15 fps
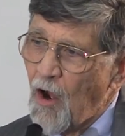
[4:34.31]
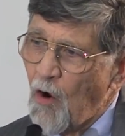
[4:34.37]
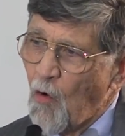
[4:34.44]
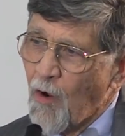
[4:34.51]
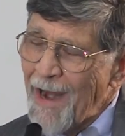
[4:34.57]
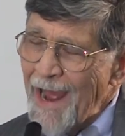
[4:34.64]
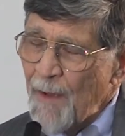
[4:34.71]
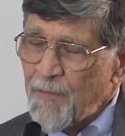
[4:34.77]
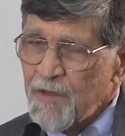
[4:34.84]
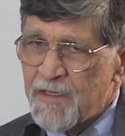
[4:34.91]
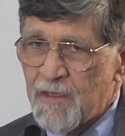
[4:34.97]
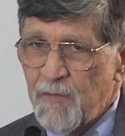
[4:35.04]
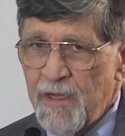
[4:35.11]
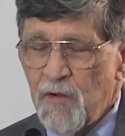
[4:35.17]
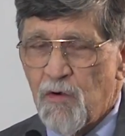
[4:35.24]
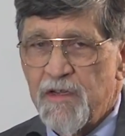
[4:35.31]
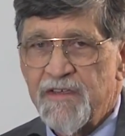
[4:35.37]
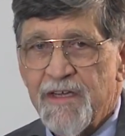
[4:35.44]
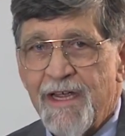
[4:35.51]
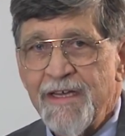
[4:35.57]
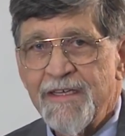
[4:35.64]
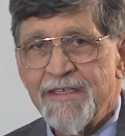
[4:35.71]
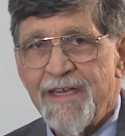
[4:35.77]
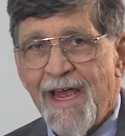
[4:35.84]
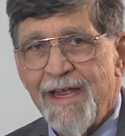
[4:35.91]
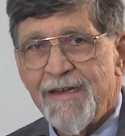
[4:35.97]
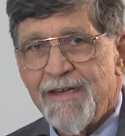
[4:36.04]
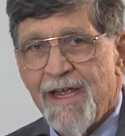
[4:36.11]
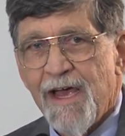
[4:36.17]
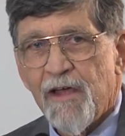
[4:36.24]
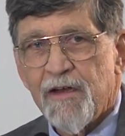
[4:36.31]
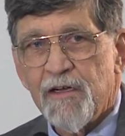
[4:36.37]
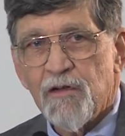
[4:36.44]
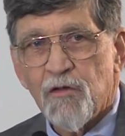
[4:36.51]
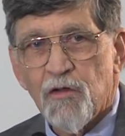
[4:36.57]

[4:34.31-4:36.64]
What happened to me was I sat down and